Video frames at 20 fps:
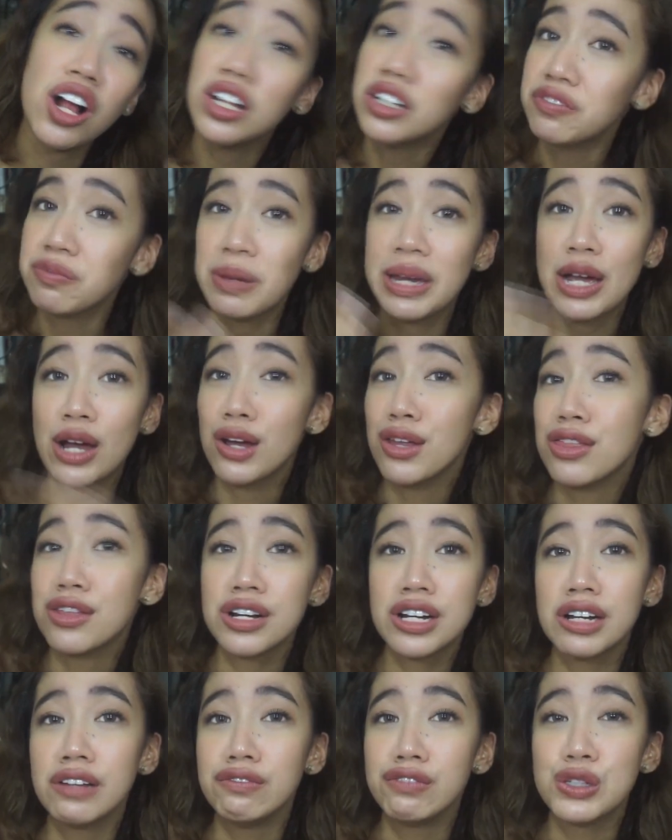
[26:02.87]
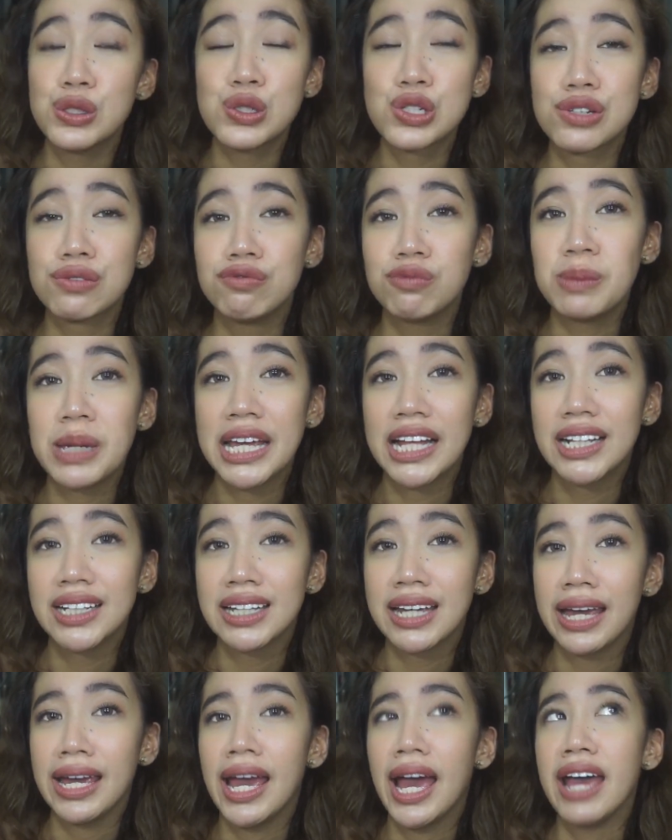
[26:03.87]
all of my other reviews of
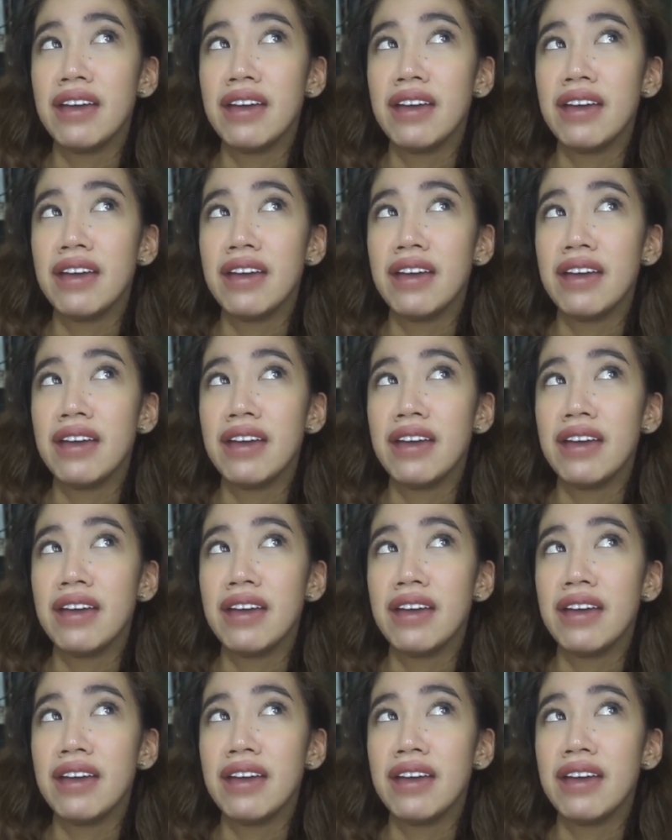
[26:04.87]
BLK.